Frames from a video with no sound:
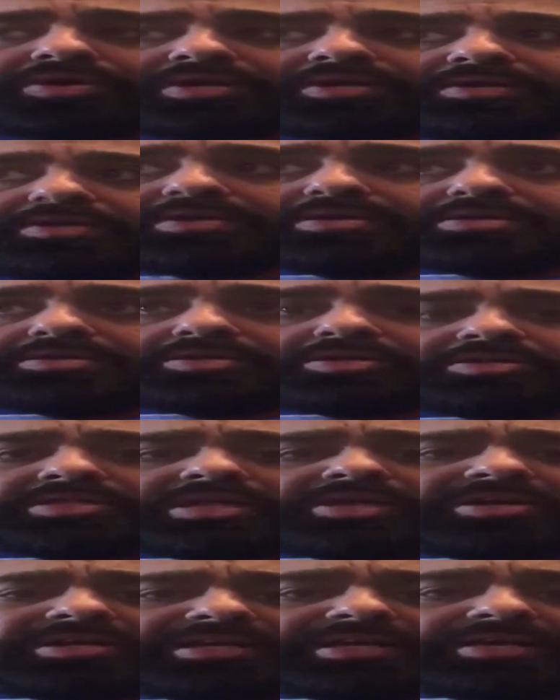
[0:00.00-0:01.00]
And, you know,
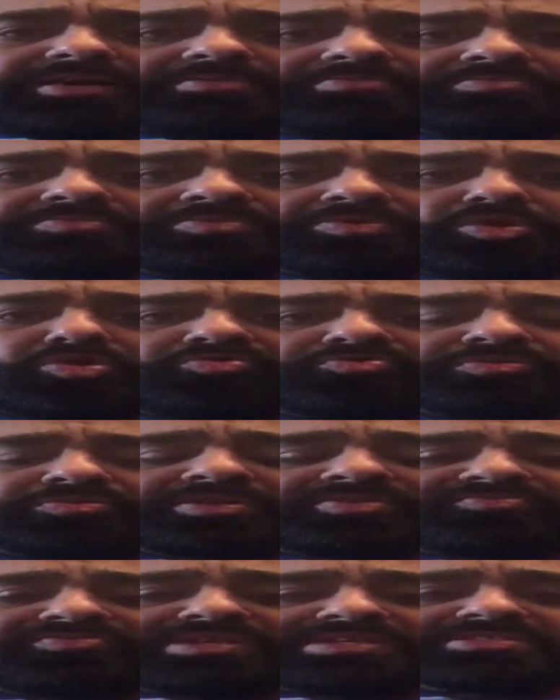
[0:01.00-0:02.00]
they're going to get
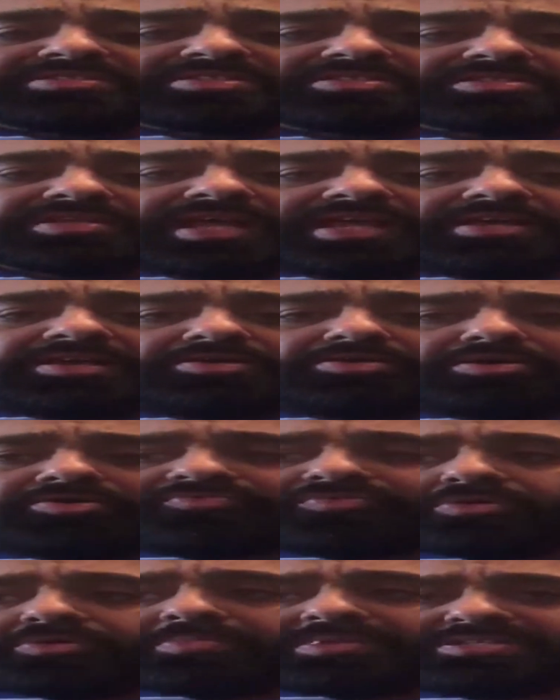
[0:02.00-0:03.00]
the visas taken off
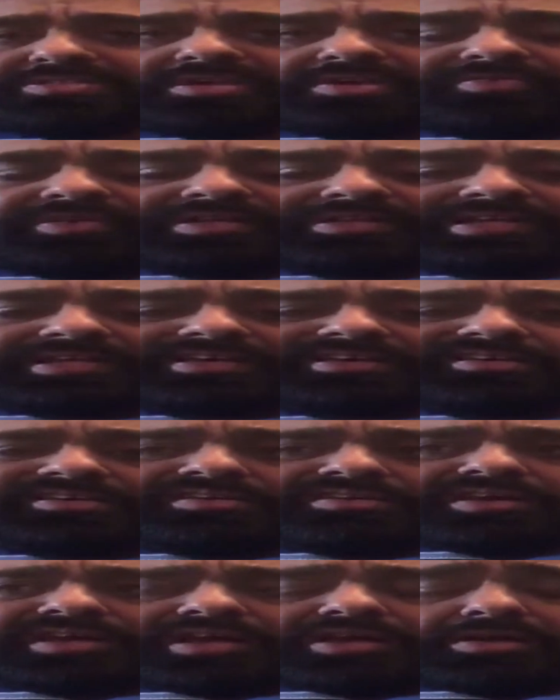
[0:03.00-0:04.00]
them and stuff like that.
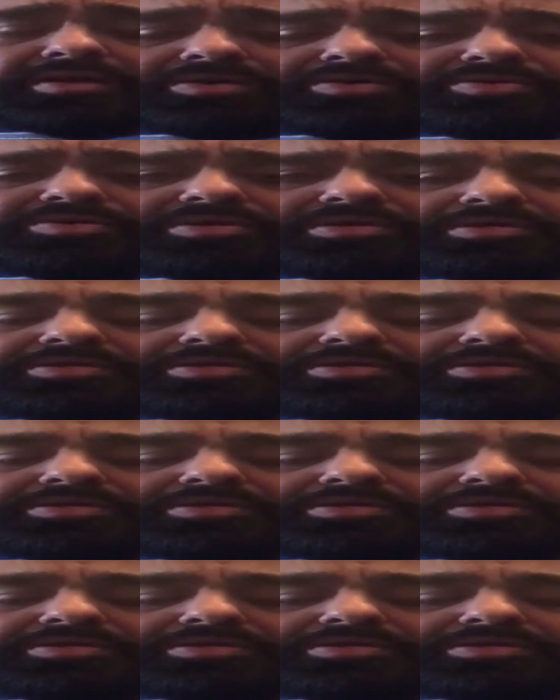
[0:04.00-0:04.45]
Hello?